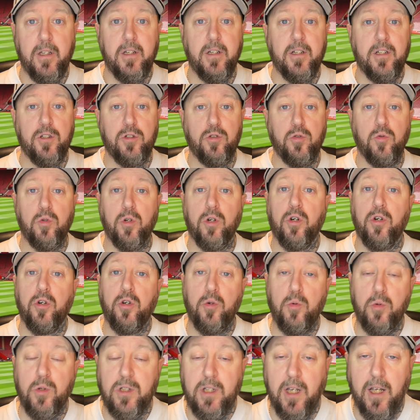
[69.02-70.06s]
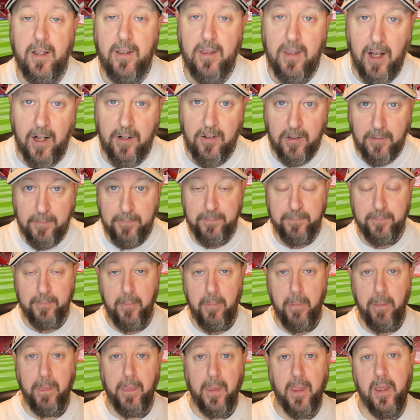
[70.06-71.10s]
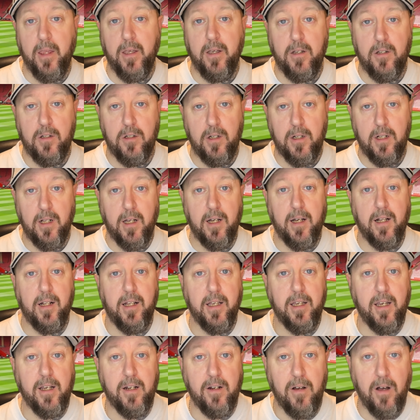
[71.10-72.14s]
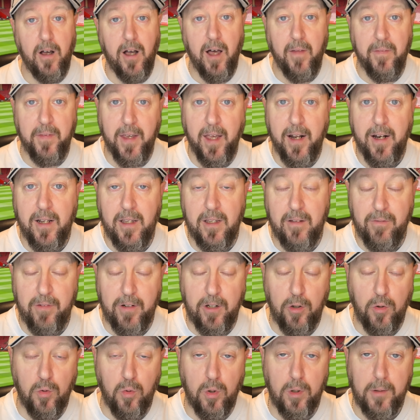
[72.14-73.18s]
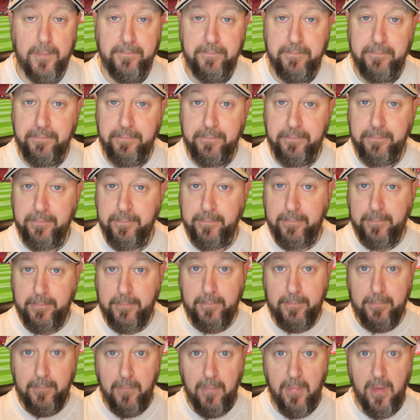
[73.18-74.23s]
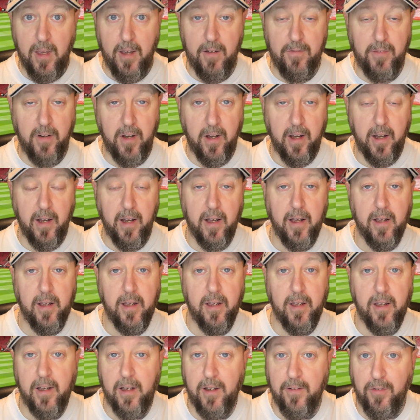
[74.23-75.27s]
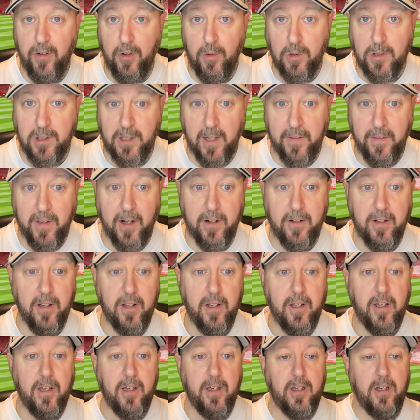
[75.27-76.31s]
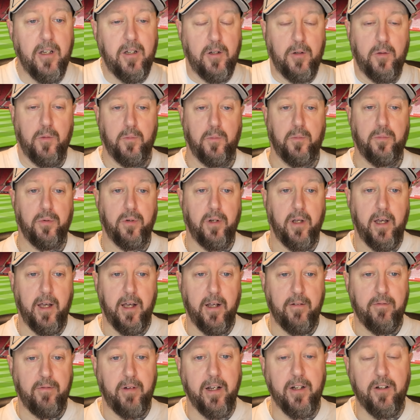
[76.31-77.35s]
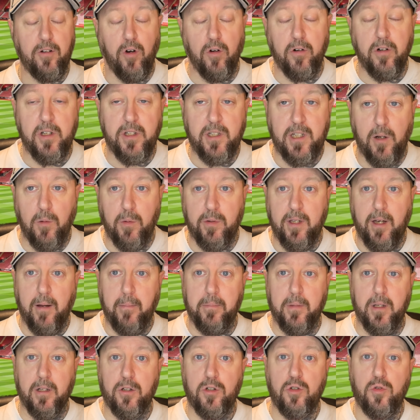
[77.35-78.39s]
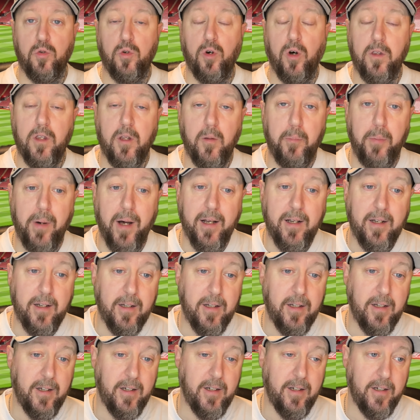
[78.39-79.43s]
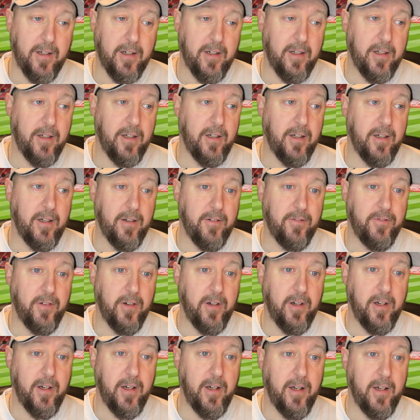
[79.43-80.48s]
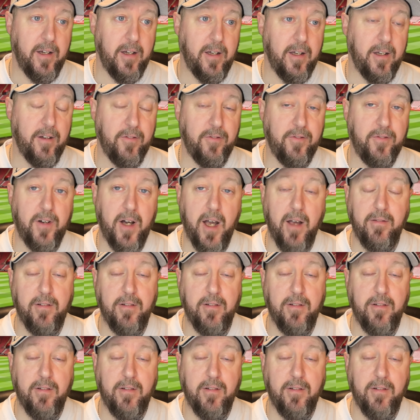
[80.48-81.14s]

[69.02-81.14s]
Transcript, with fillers: So, who said that? I'll let you know at the end of the video if uh, if who said that. But uh, right on to Southampton, and so on the back of, uh, of five